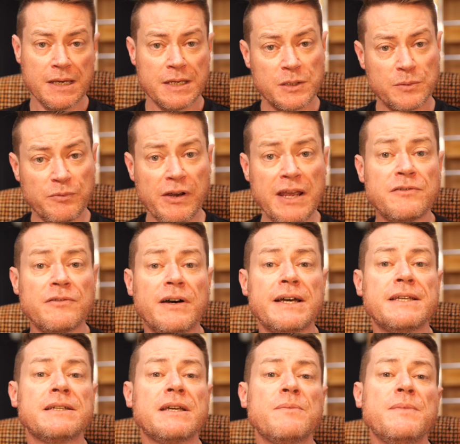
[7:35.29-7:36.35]
Spray
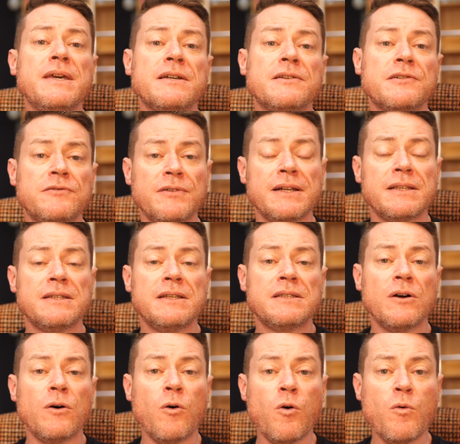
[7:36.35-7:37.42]
dryers can be constructed
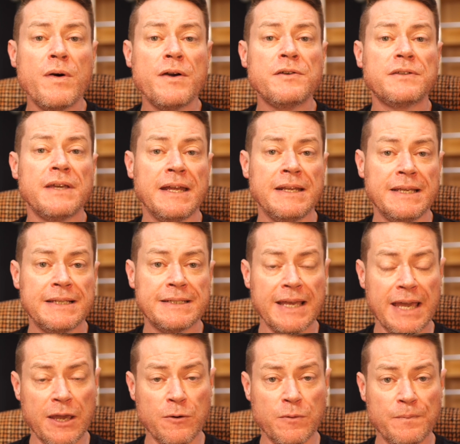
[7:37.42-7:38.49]
to almost any
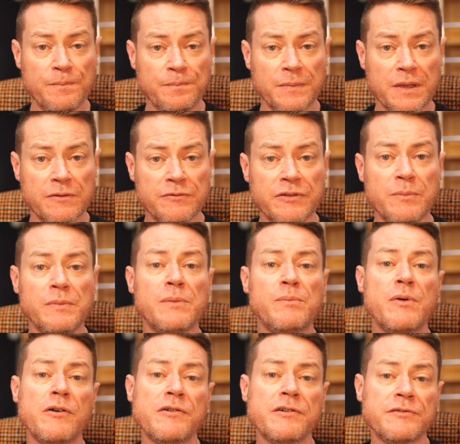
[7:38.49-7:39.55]
scale, from
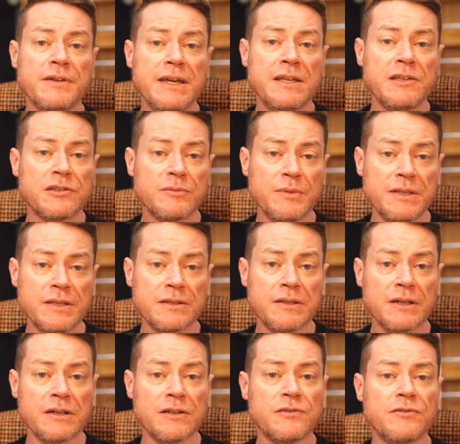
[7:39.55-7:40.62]
laboratory instruments
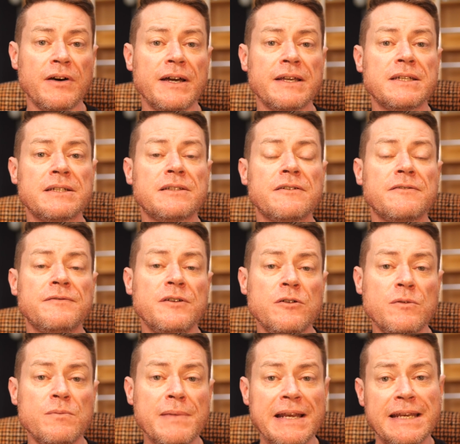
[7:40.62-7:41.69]
that can dry just a
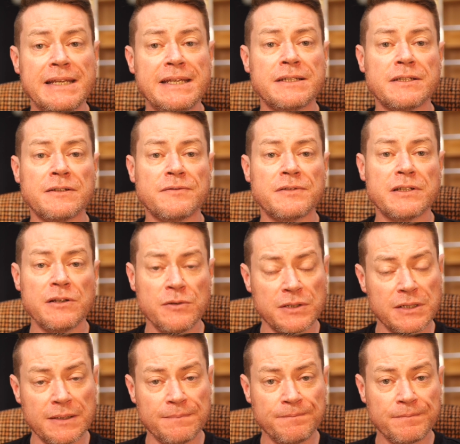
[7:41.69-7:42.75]
few millilitres of
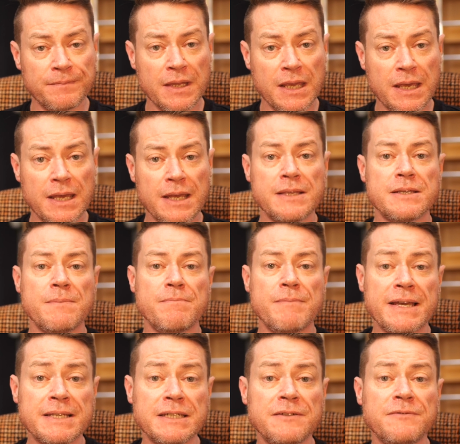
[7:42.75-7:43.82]
solution to
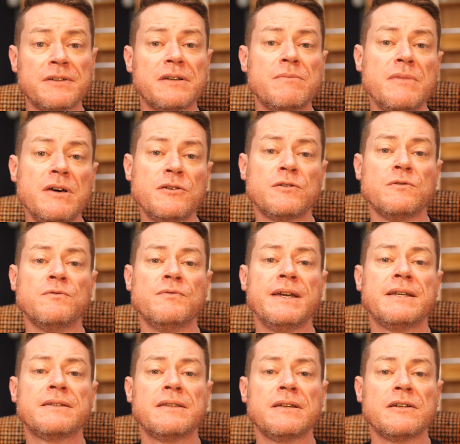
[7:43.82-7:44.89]
massive commercial
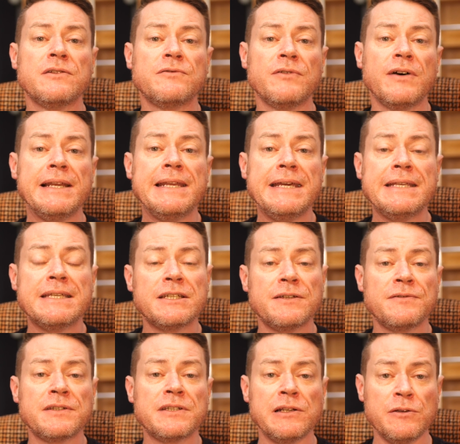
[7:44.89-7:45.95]
rigs that can dry litres
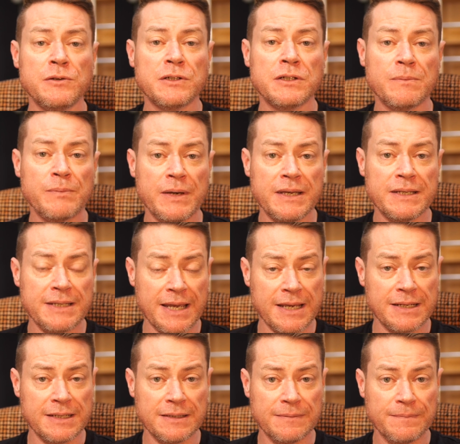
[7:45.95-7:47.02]
of solution per
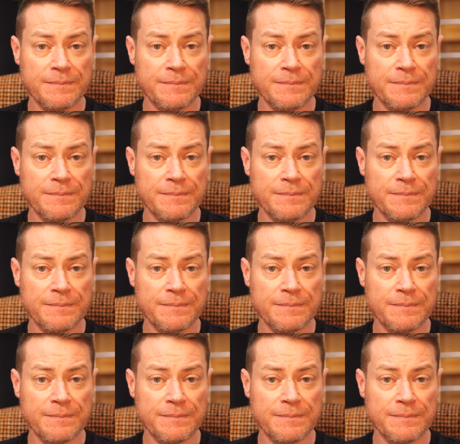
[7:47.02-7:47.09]
second.